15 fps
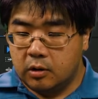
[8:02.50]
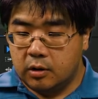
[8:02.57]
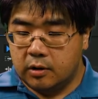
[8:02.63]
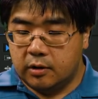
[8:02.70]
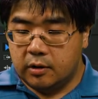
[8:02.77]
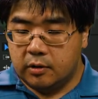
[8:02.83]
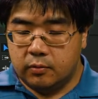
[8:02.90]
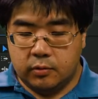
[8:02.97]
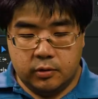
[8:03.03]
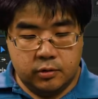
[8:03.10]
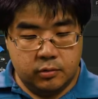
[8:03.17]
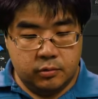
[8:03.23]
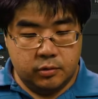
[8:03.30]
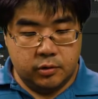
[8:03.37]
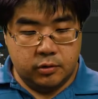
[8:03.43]
I think what
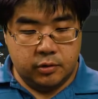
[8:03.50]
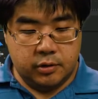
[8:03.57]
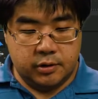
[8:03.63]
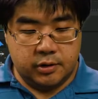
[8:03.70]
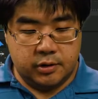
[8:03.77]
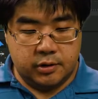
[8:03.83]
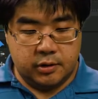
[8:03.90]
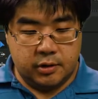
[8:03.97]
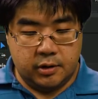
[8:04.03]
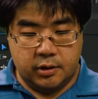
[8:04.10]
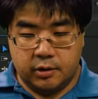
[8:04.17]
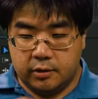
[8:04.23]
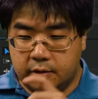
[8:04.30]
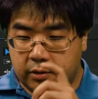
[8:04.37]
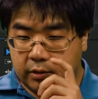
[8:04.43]
you'll notice
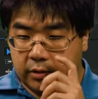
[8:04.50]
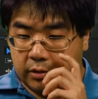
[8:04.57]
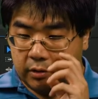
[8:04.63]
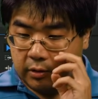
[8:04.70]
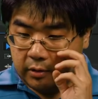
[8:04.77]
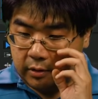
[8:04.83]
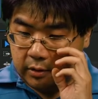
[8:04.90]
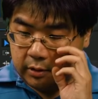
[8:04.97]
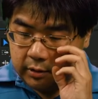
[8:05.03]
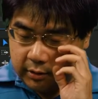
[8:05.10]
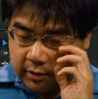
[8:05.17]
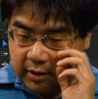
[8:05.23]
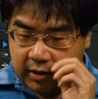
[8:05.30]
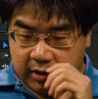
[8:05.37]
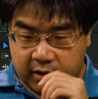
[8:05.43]
here is
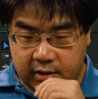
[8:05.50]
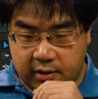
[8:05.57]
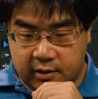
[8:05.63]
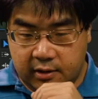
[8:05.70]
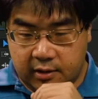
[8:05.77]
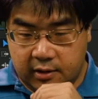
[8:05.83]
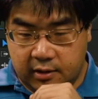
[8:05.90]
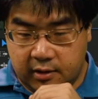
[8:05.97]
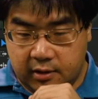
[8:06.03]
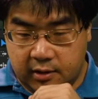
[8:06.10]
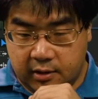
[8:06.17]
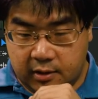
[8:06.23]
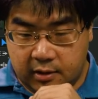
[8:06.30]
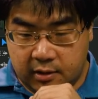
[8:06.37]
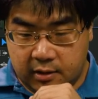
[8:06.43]
that in the
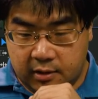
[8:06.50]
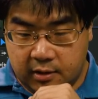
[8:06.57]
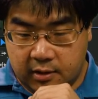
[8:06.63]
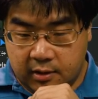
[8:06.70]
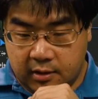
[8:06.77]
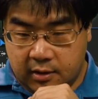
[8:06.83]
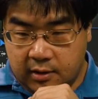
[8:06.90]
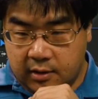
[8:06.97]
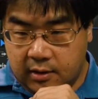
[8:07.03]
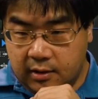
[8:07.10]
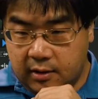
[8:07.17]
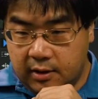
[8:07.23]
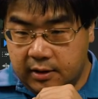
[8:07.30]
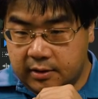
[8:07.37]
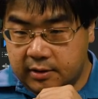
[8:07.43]

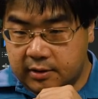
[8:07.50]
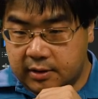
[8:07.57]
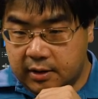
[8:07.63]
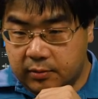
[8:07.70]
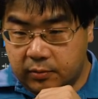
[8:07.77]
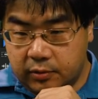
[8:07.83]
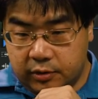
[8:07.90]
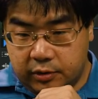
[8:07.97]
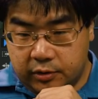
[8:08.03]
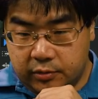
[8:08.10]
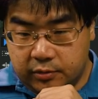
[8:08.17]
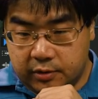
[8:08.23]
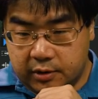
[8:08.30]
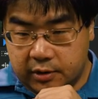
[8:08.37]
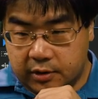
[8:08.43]
lens that we're
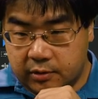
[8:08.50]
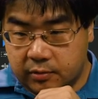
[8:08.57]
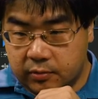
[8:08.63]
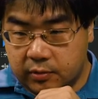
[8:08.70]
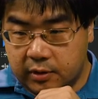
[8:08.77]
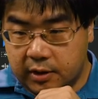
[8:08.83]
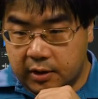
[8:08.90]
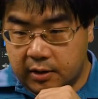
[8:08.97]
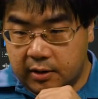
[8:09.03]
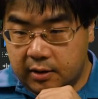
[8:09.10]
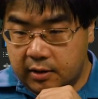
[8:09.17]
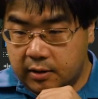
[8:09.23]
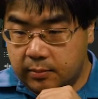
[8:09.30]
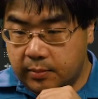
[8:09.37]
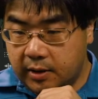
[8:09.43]
using, we're not
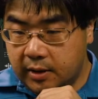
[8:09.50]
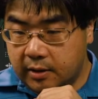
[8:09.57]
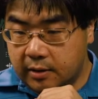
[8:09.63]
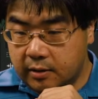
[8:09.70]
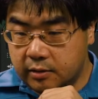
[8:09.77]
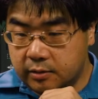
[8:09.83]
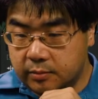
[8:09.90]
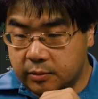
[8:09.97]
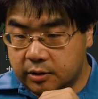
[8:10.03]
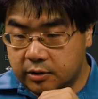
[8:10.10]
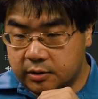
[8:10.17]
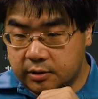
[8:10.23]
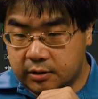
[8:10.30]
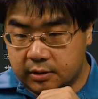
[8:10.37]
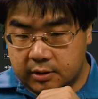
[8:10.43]
getting back as much
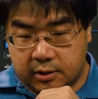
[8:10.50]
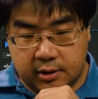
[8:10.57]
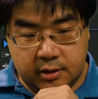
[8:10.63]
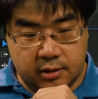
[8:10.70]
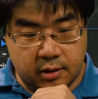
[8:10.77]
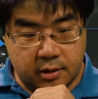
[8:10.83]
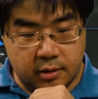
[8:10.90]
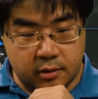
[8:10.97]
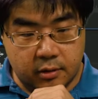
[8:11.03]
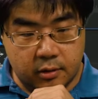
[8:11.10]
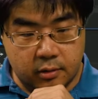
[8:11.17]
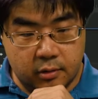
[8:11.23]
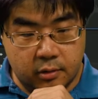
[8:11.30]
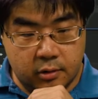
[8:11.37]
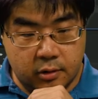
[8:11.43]
of the detail